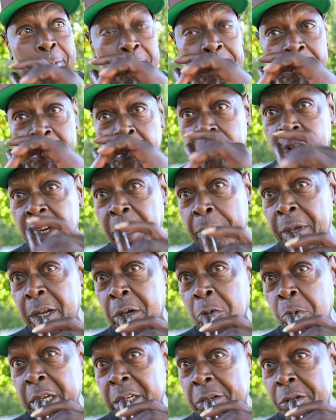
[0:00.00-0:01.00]
But you know it's seven days
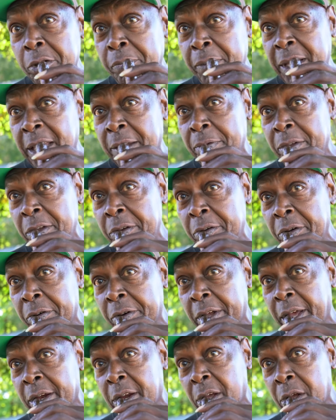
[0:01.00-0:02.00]
a week, too, baby. You know
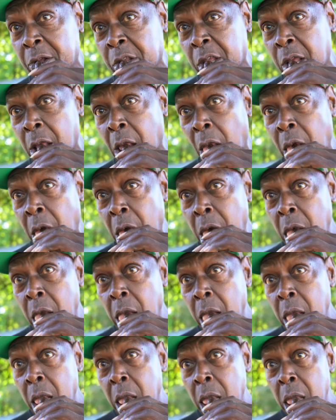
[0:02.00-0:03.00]
that, don't you?
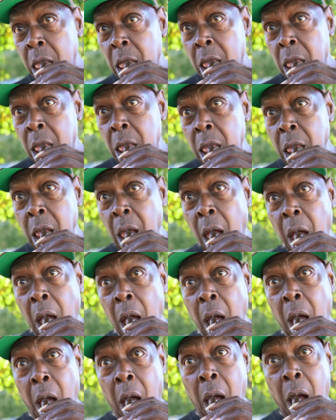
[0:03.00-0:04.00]
Seven days a week.
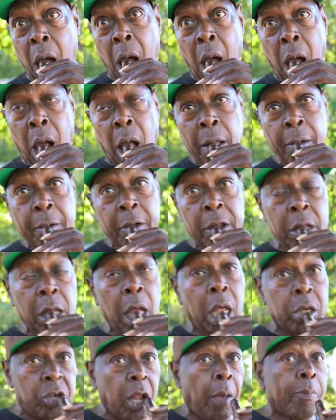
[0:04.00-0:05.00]

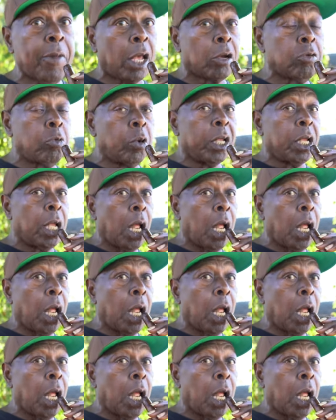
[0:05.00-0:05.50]
yeah, seven days a week.